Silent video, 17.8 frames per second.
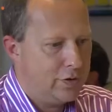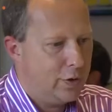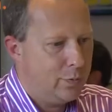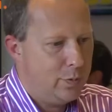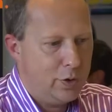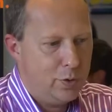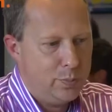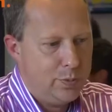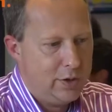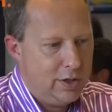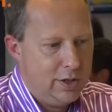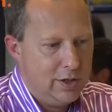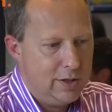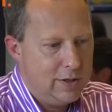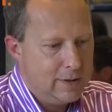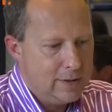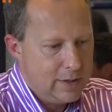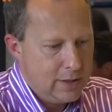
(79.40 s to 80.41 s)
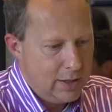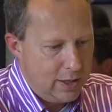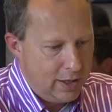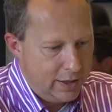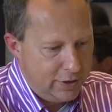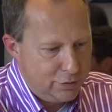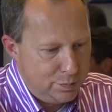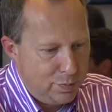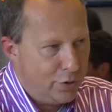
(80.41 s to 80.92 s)
there will be
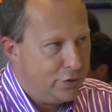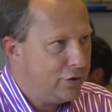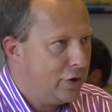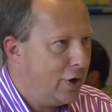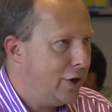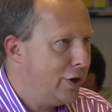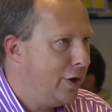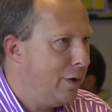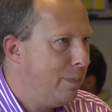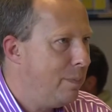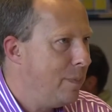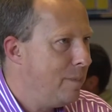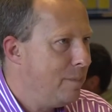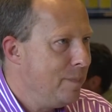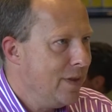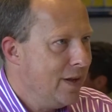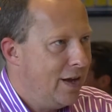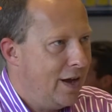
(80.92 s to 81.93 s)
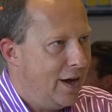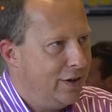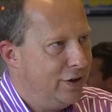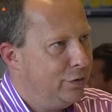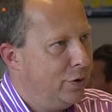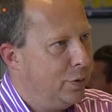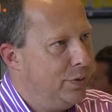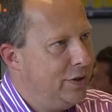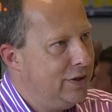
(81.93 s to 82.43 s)
a small startup, there
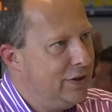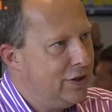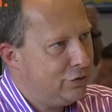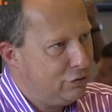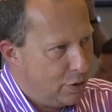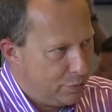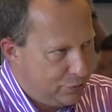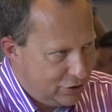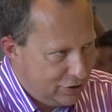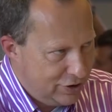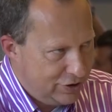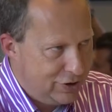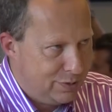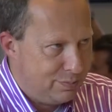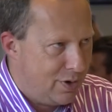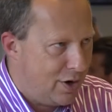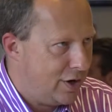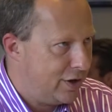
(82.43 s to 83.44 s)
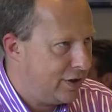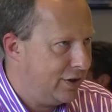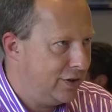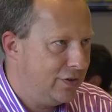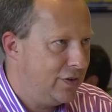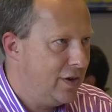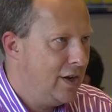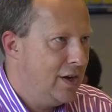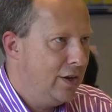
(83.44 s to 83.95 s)
will be disruption in your
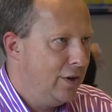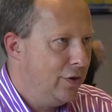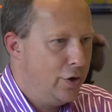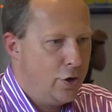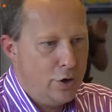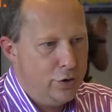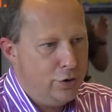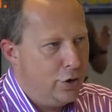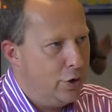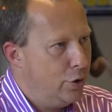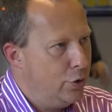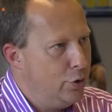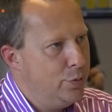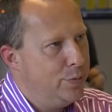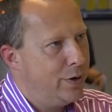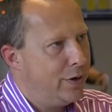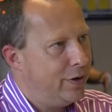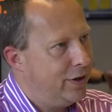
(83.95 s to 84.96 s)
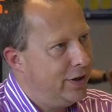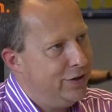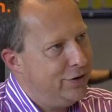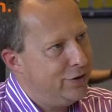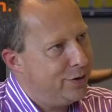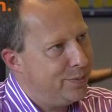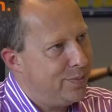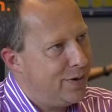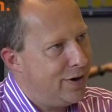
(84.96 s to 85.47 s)
market, the Uber in
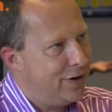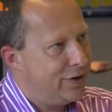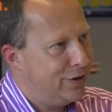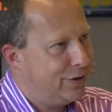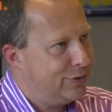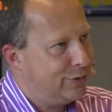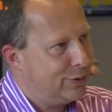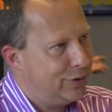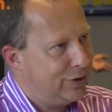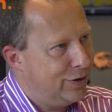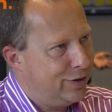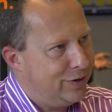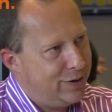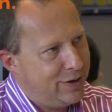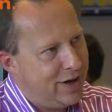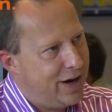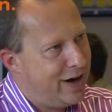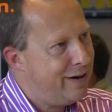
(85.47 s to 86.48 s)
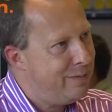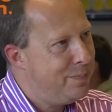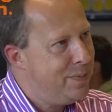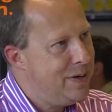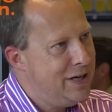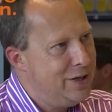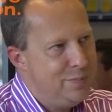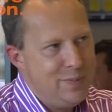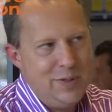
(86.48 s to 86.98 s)
your market or the
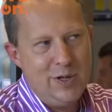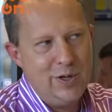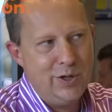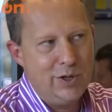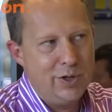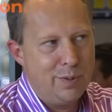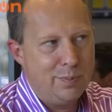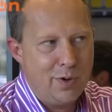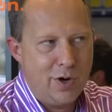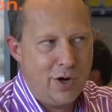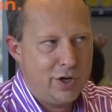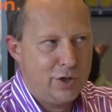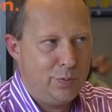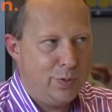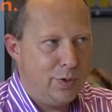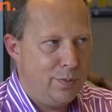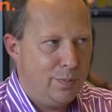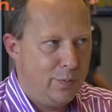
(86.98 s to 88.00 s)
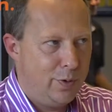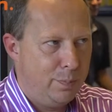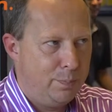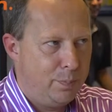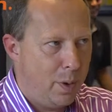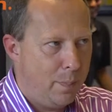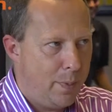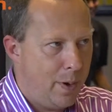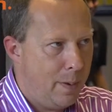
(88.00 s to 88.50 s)
Airbnb in your market will
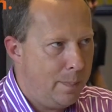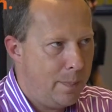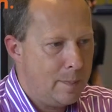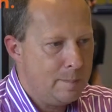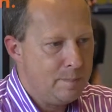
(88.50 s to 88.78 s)
pop up,